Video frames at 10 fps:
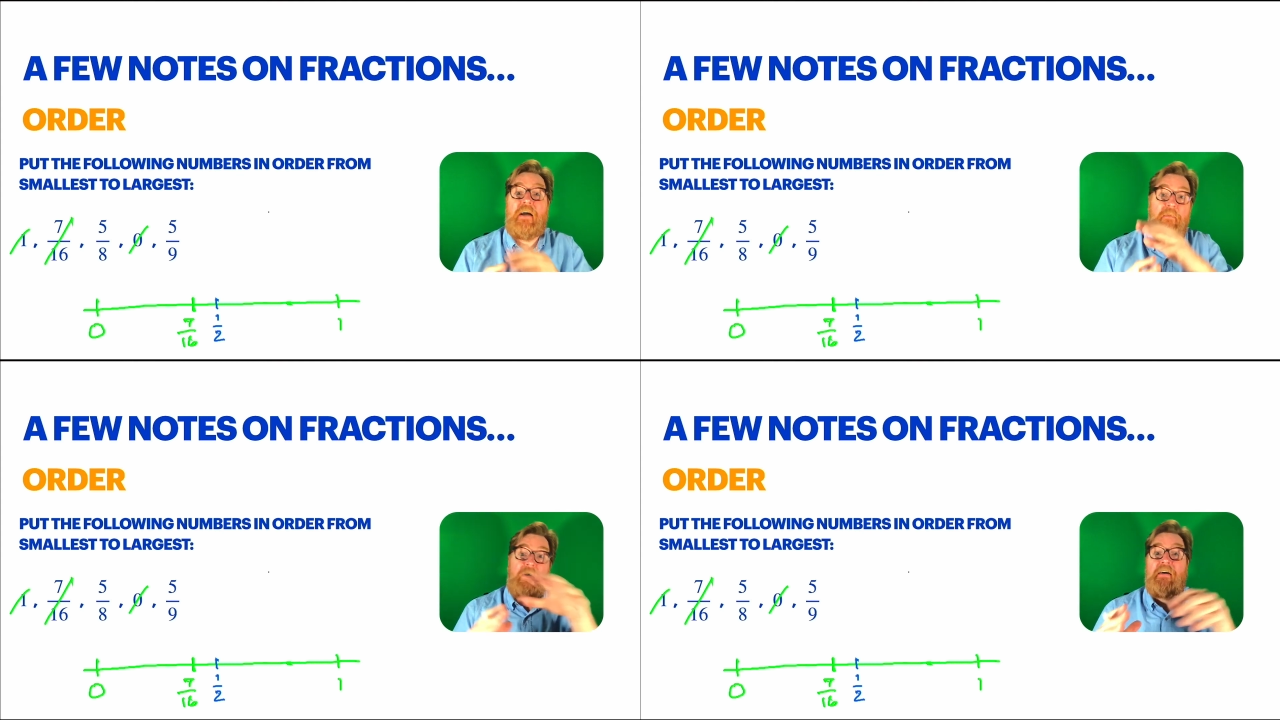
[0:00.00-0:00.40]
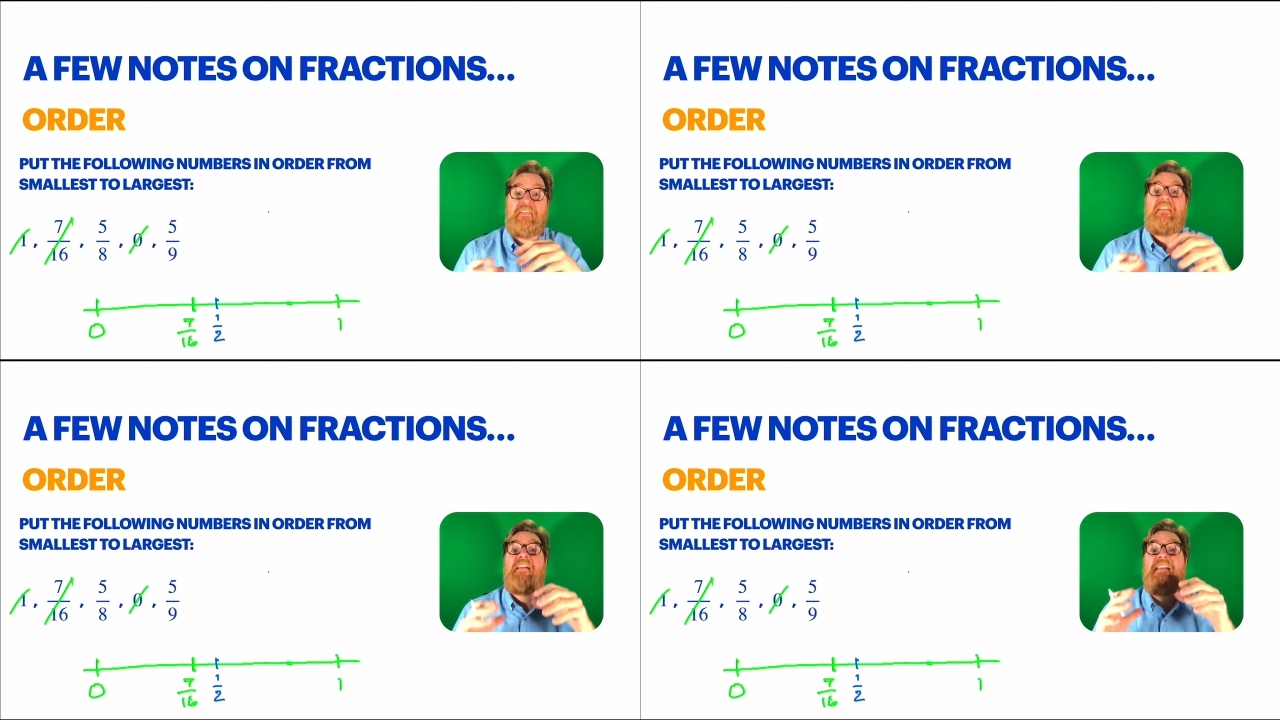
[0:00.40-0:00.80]

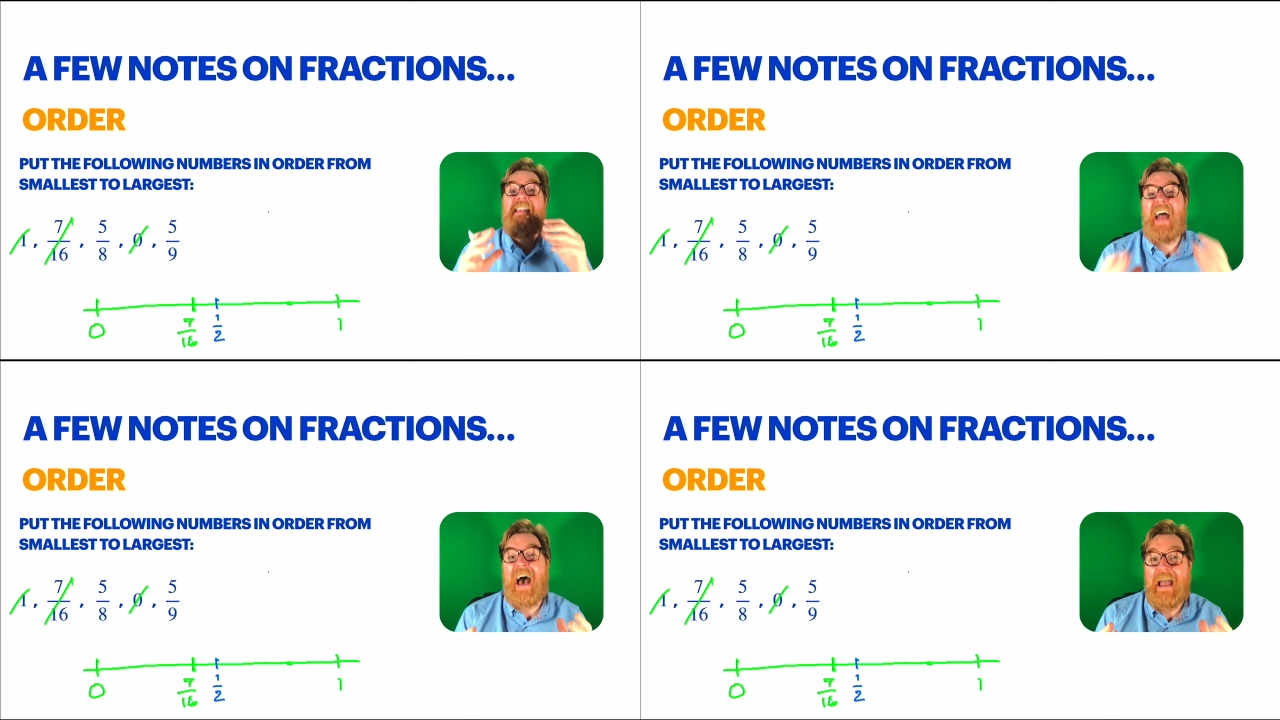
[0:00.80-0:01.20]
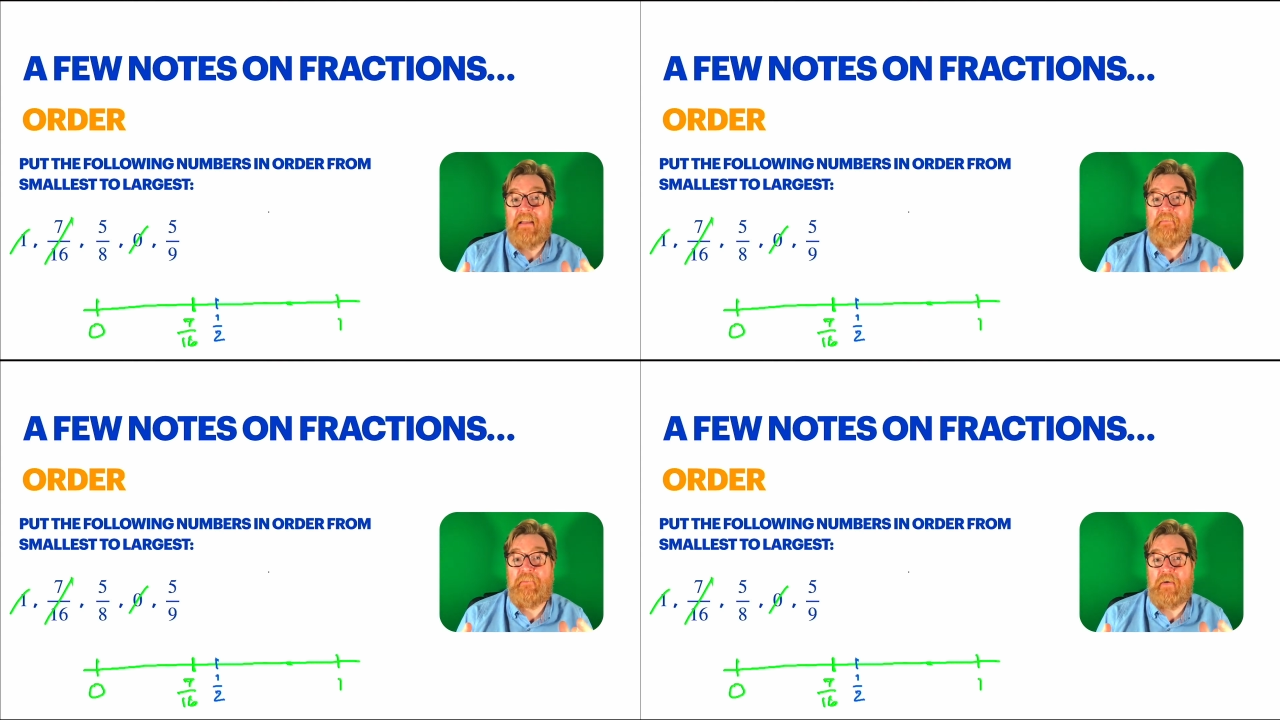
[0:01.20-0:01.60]
amongst
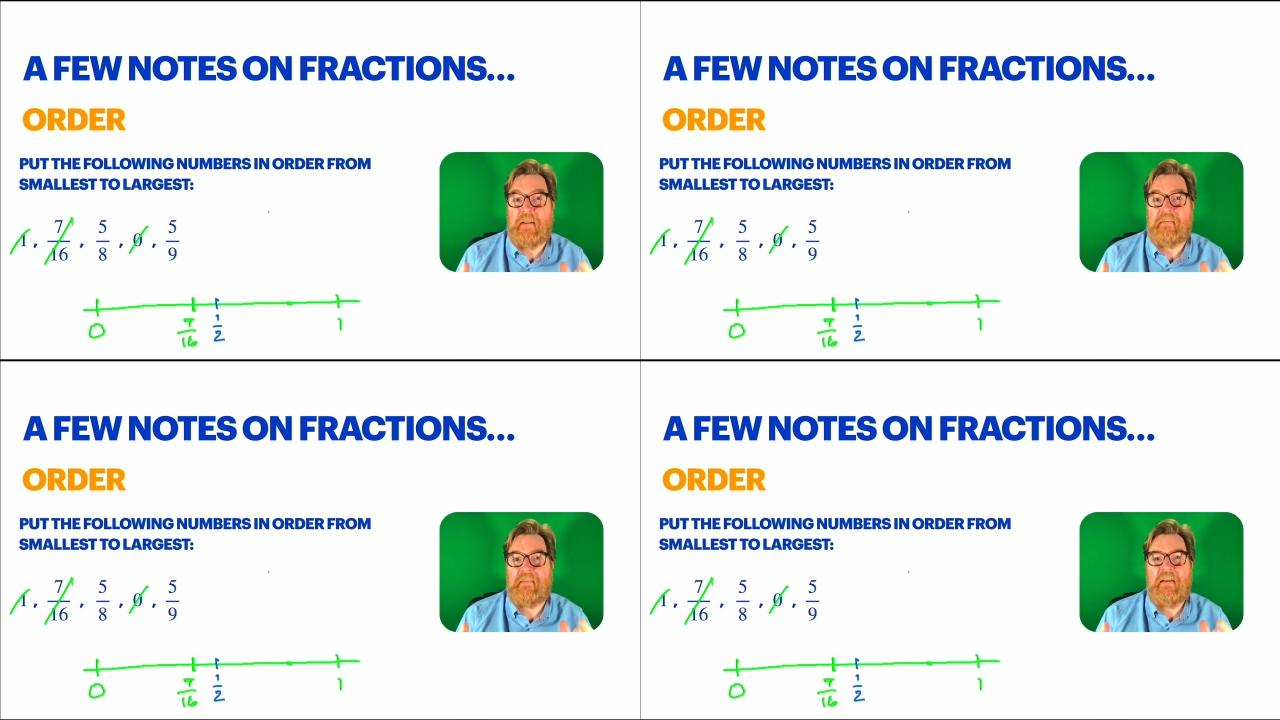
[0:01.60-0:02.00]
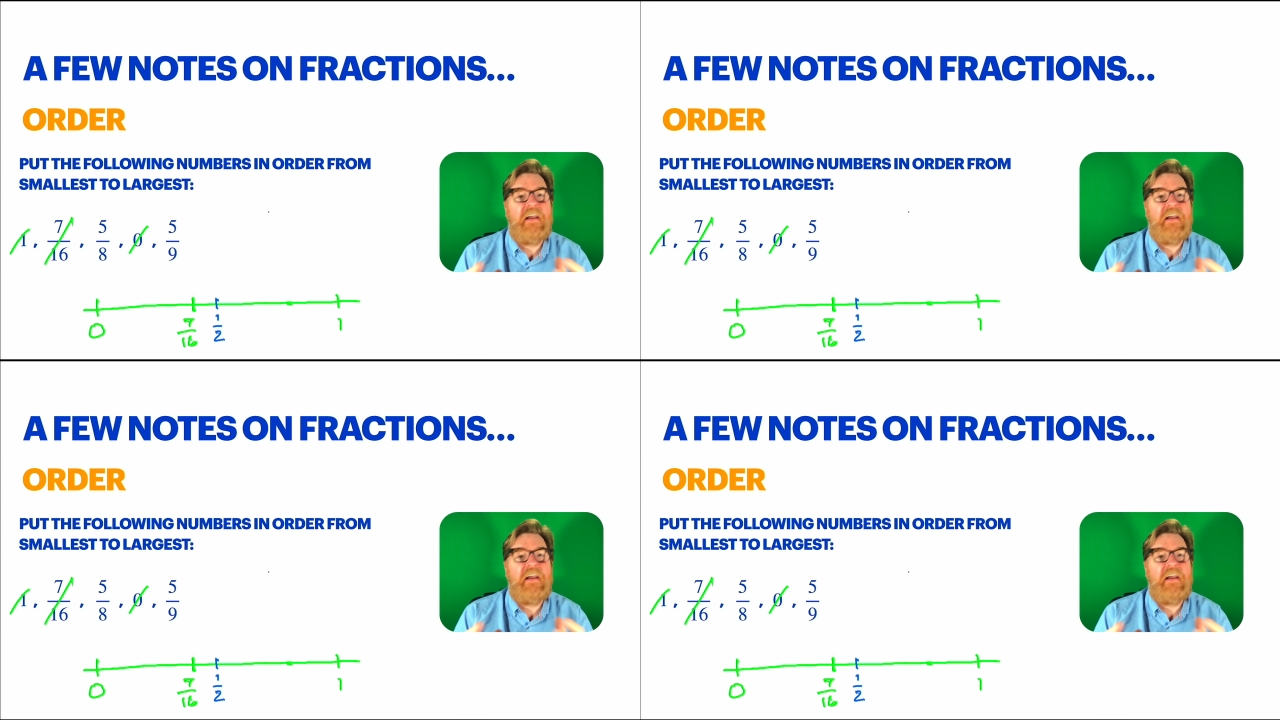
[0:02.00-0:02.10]
9 friends.